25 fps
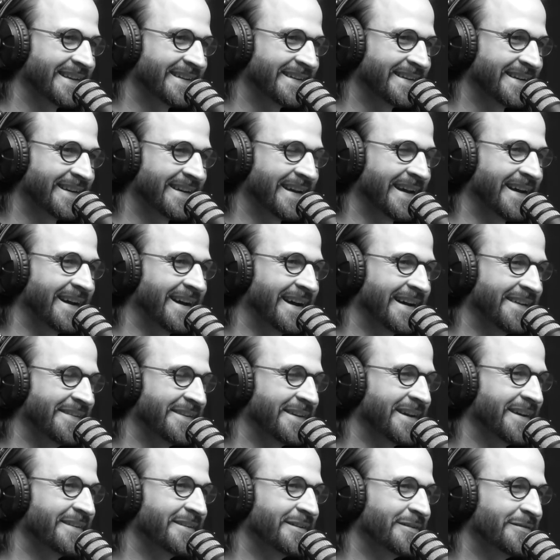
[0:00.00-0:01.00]
than
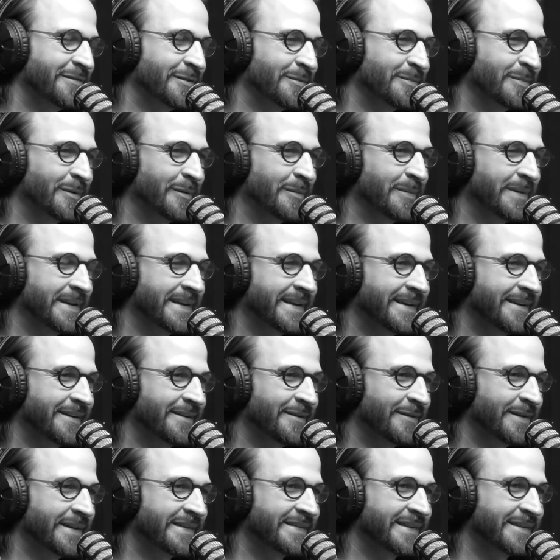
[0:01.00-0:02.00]
any other football
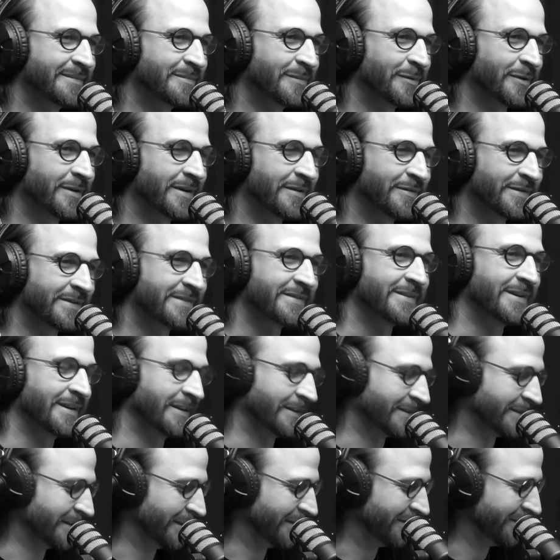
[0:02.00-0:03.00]
player? Or is it more a
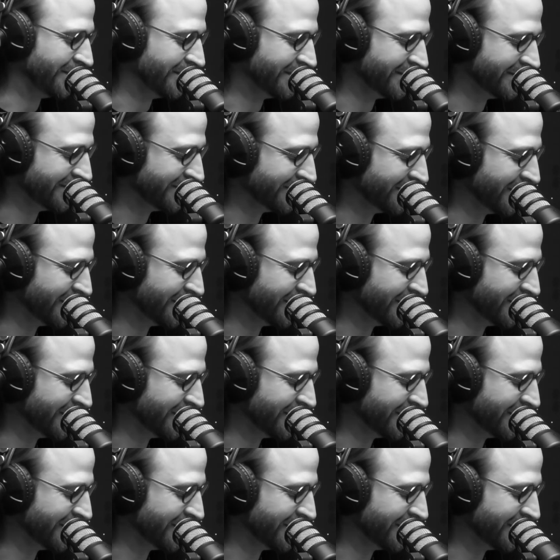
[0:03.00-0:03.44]
result of,